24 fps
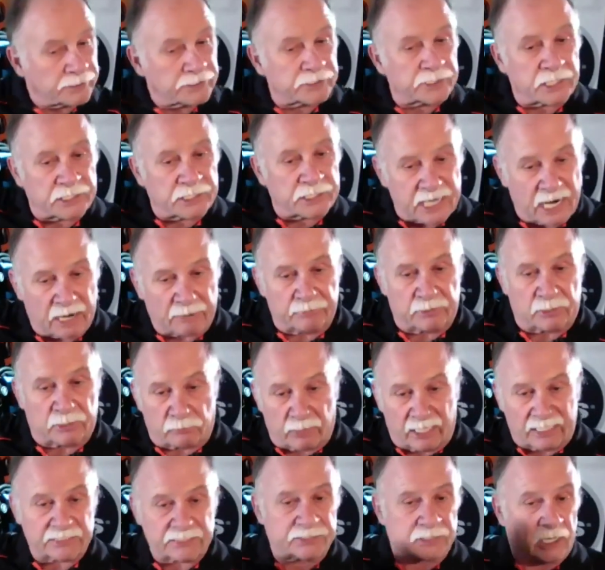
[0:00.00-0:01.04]
you can carry it on the
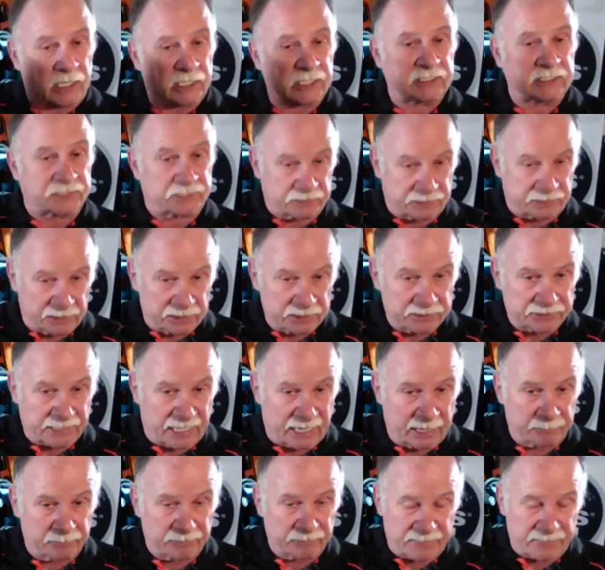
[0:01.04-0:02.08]
right side because it is
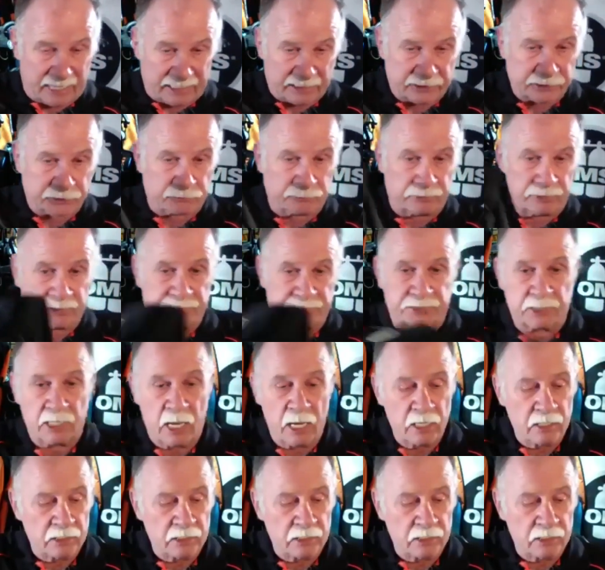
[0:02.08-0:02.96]
ambidextrous.